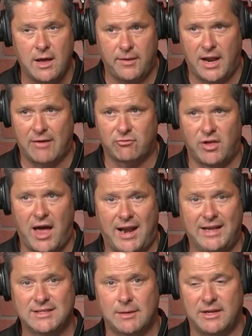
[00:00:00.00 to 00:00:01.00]
And then after that,
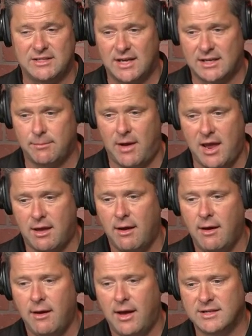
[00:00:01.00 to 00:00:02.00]
he's going to be set to make
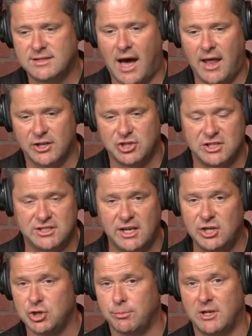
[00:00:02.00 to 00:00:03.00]
his college
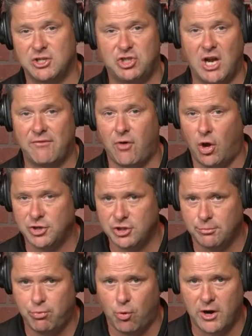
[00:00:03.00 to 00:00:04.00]
decision. But as Jeff
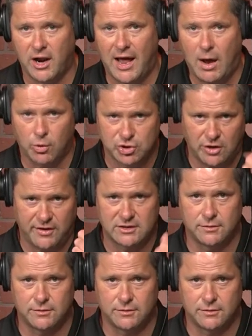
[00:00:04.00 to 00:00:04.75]
also pointed out, we'll show you this